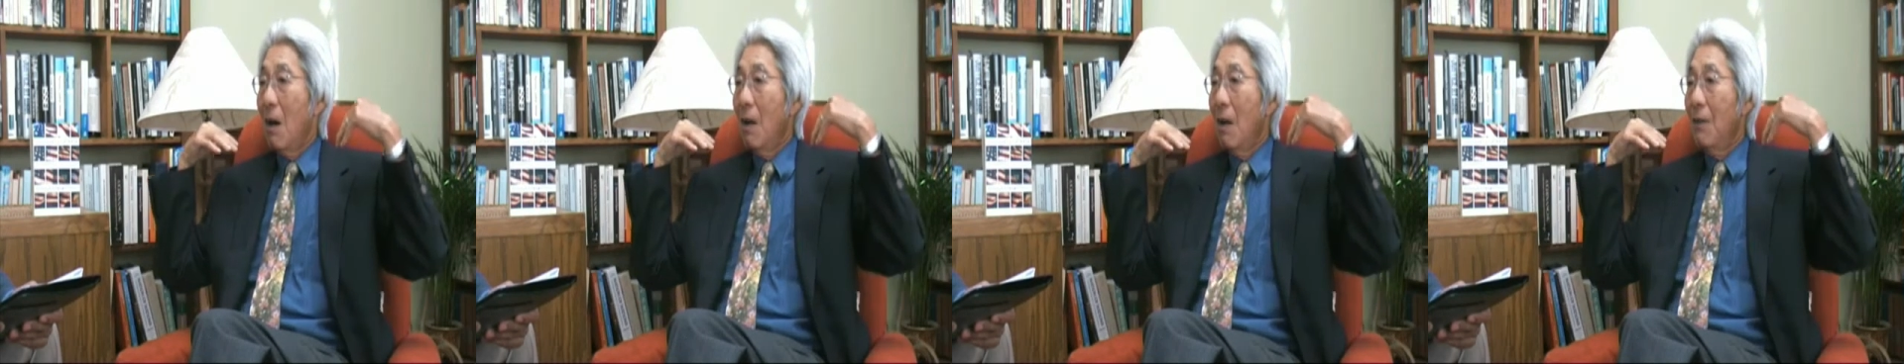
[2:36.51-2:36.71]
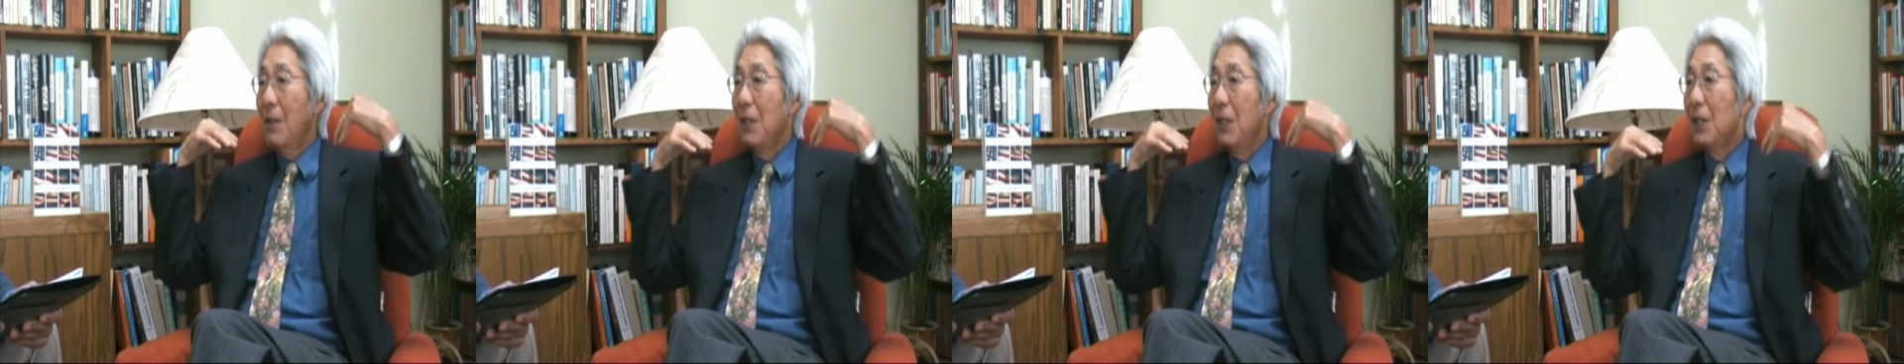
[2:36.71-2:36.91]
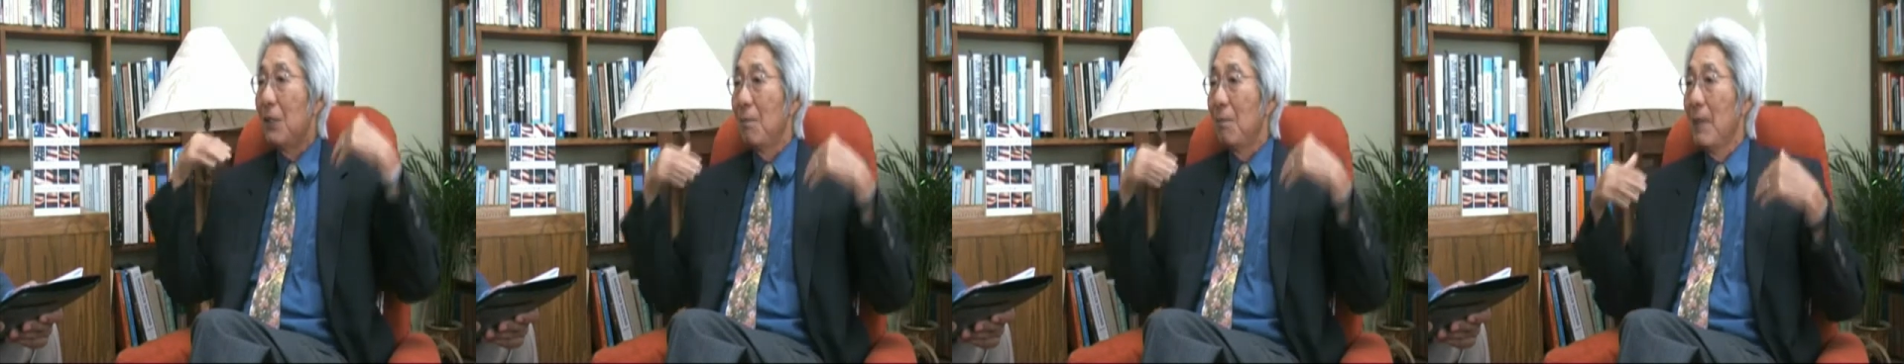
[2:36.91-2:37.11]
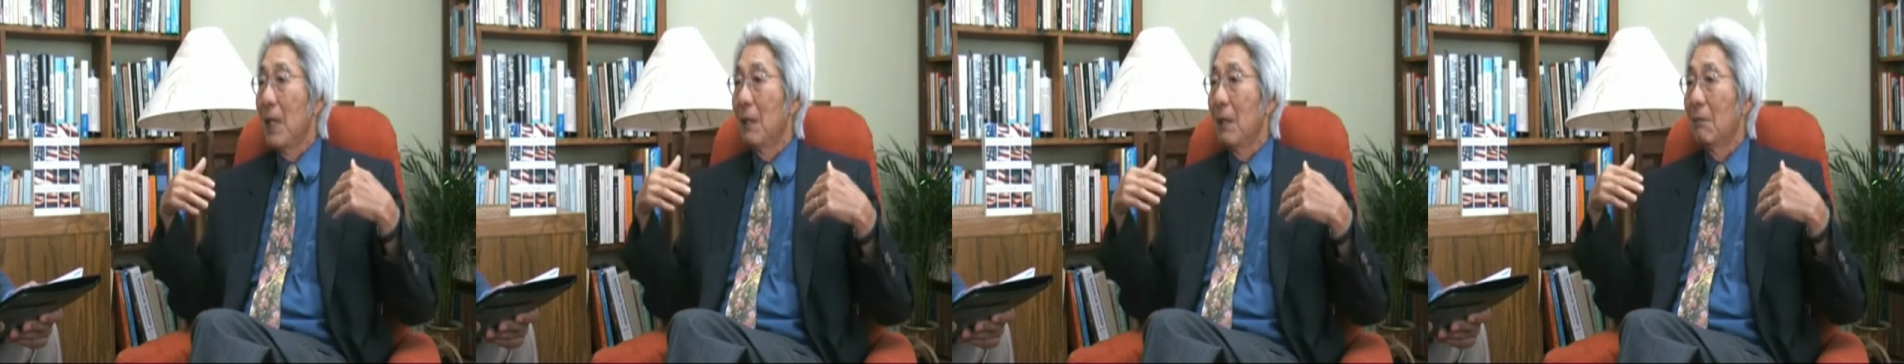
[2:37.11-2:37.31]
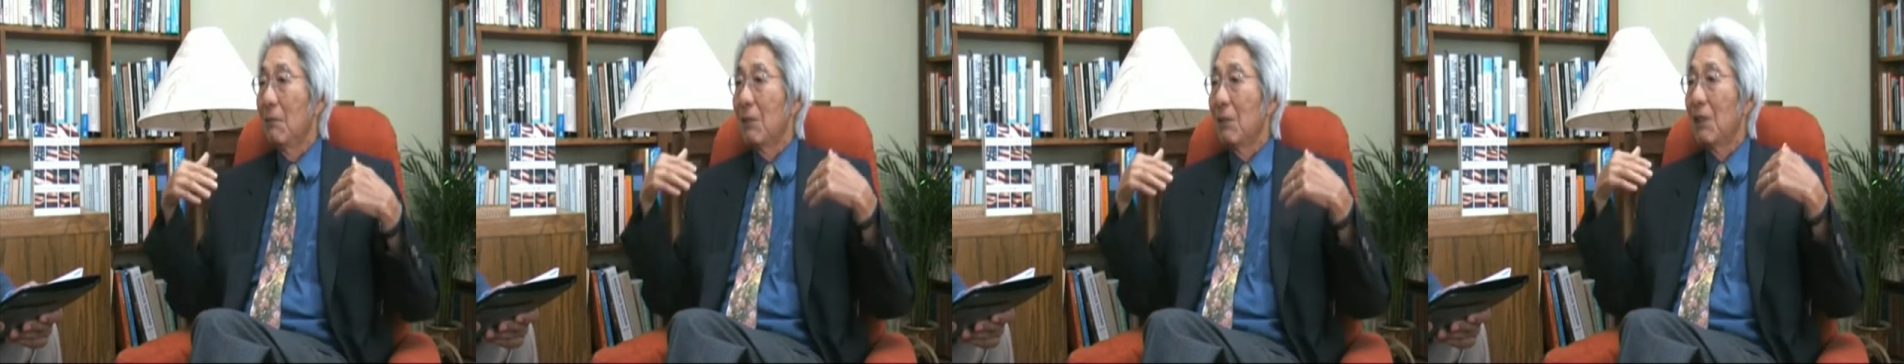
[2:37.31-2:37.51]
these
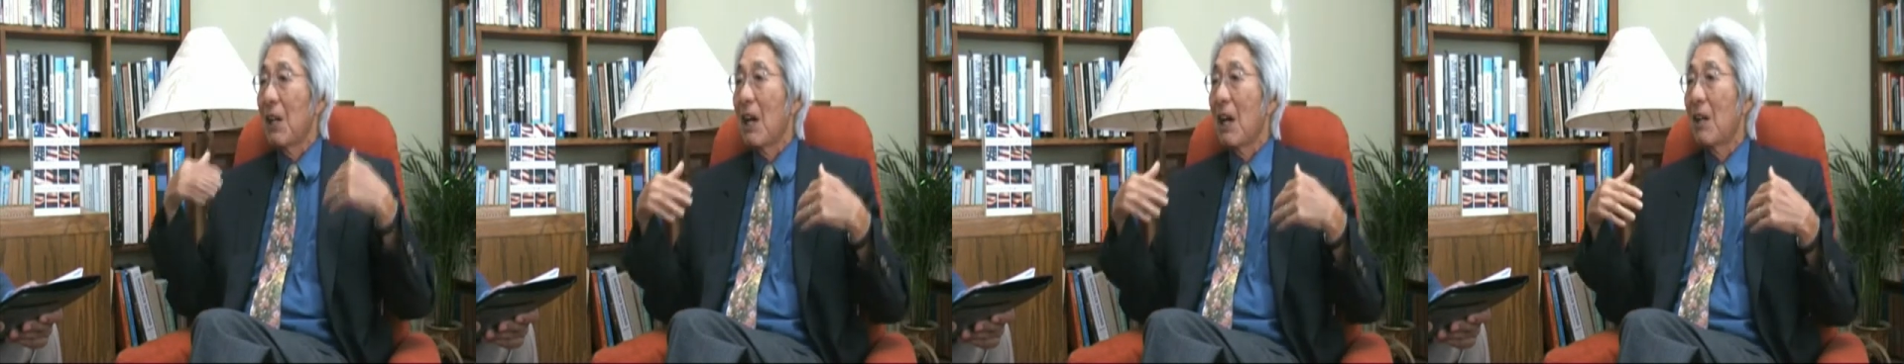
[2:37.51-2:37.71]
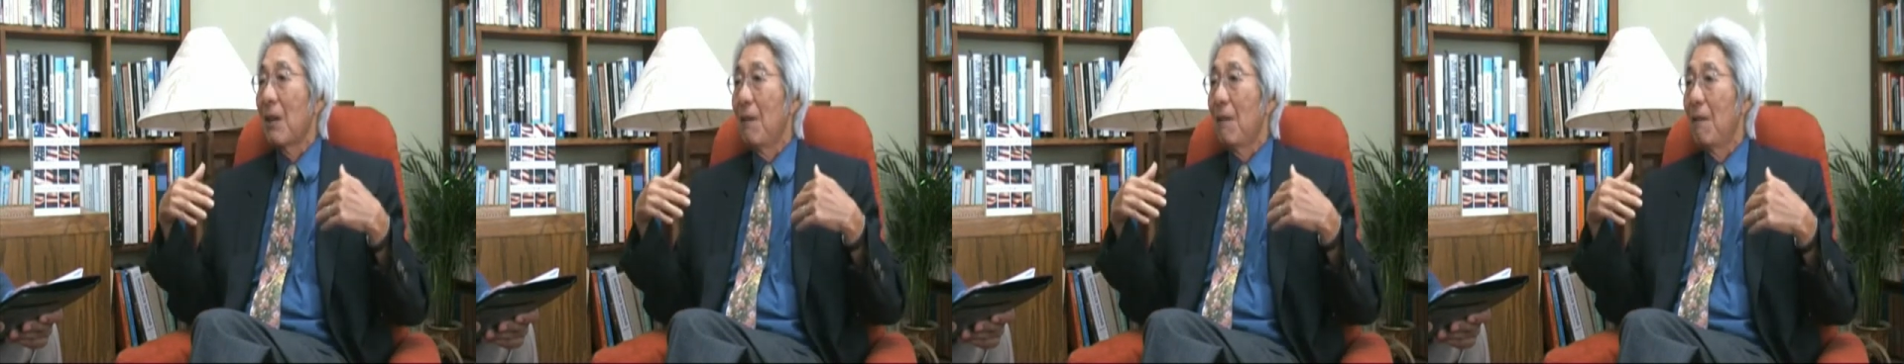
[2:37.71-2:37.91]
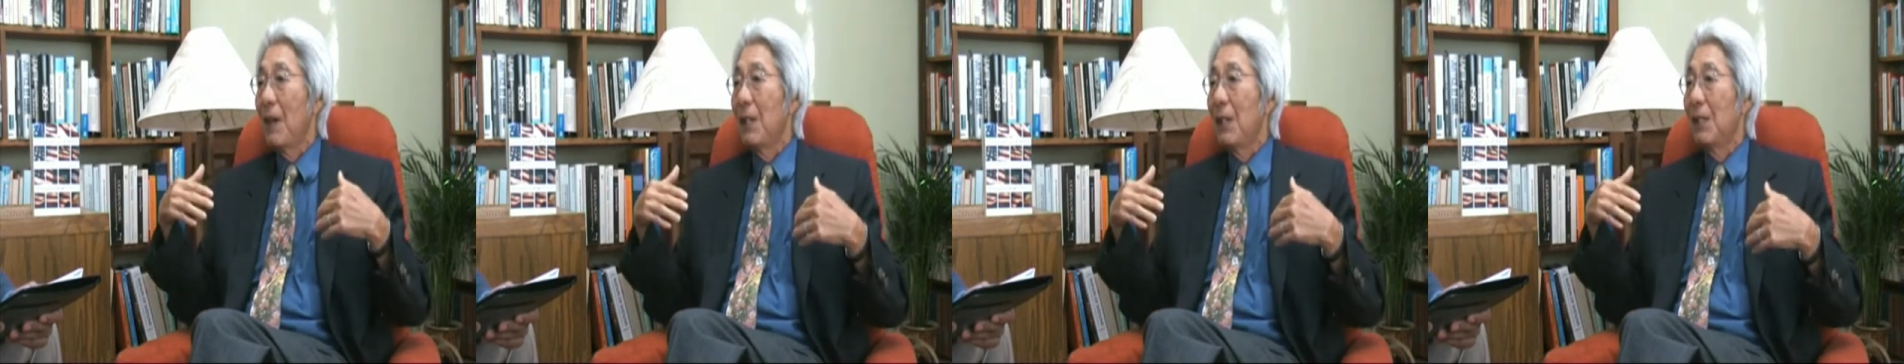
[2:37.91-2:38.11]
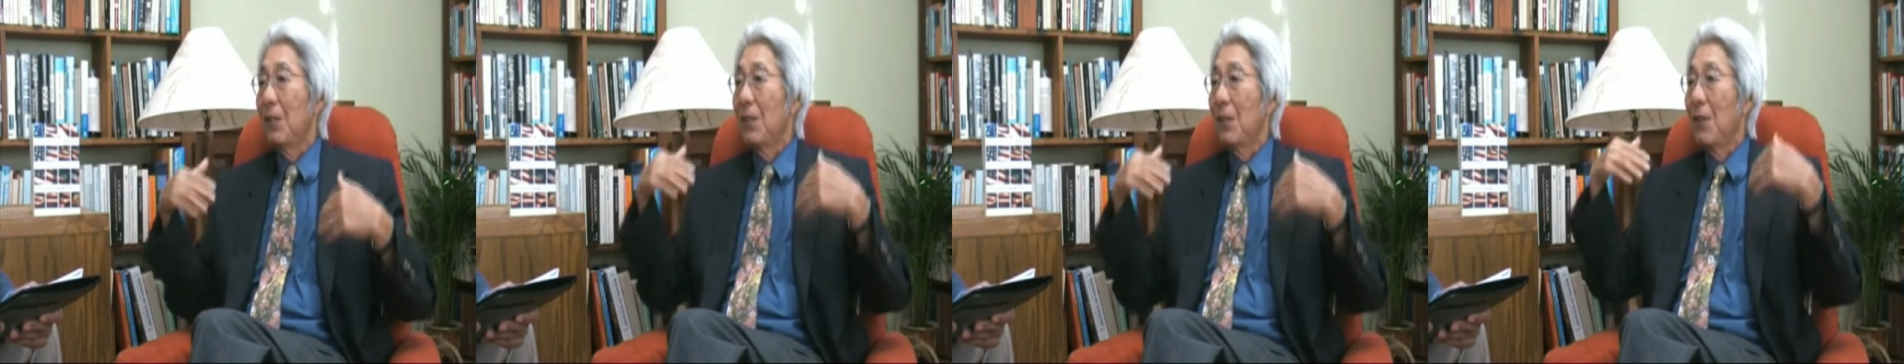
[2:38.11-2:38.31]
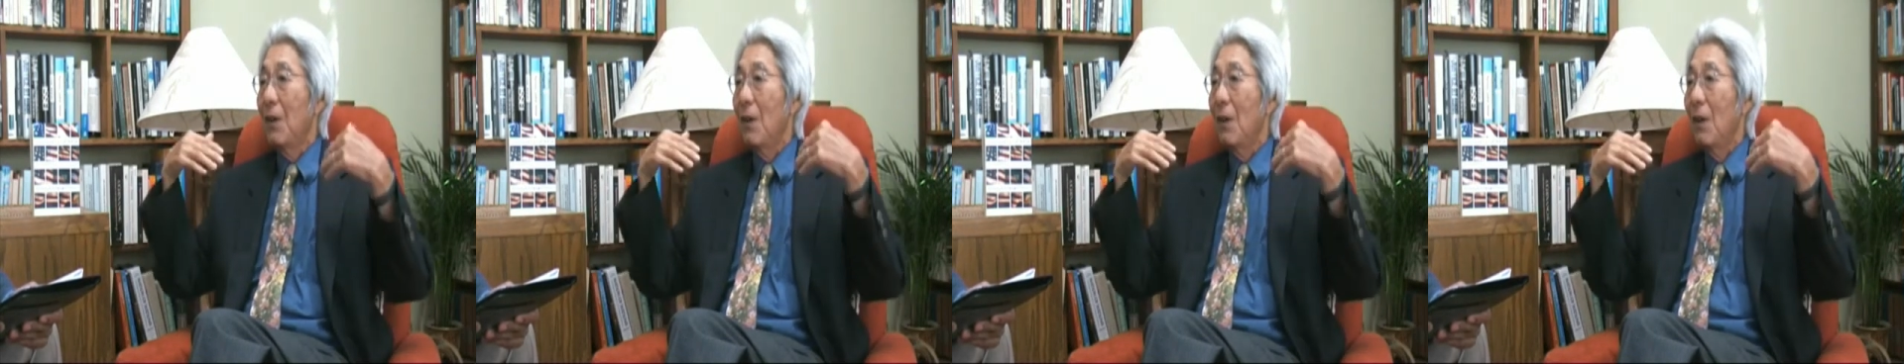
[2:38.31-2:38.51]
men sacrificed
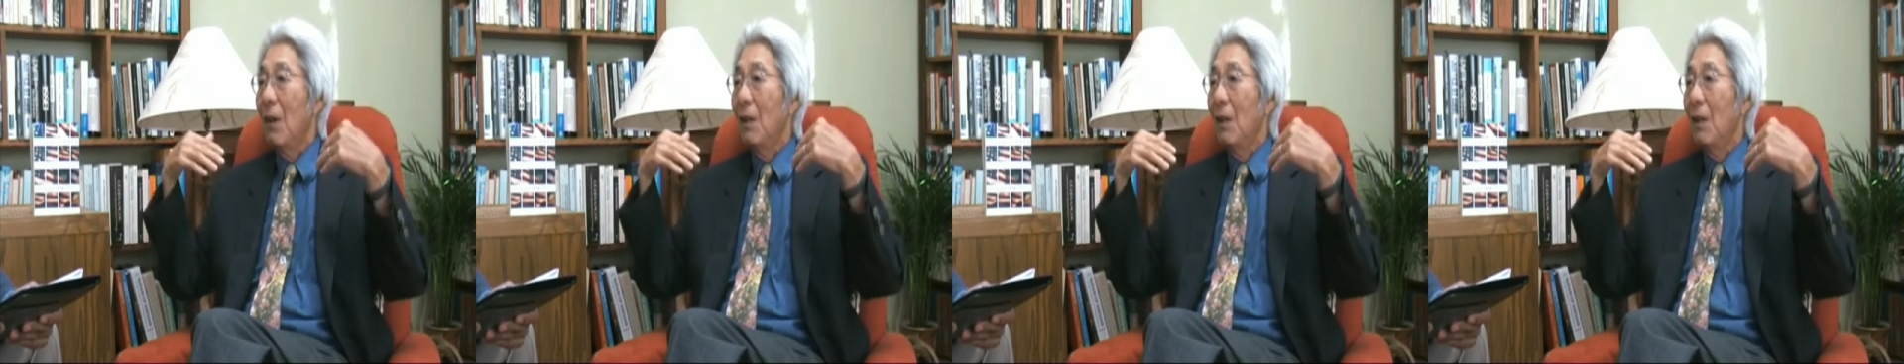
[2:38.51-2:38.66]
their